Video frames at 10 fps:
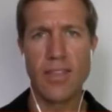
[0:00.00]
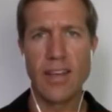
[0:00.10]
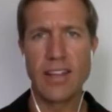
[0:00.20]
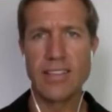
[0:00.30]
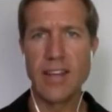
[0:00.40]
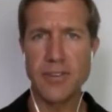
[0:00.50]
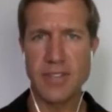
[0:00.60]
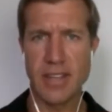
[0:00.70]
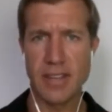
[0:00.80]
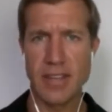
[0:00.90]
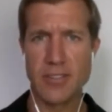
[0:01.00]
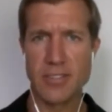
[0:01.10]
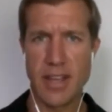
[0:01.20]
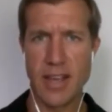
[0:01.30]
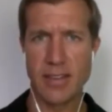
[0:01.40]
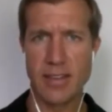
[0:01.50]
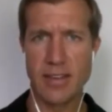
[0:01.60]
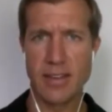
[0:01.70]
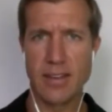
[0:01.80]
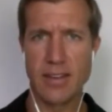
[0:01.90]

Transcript: it's interesting that you're saying that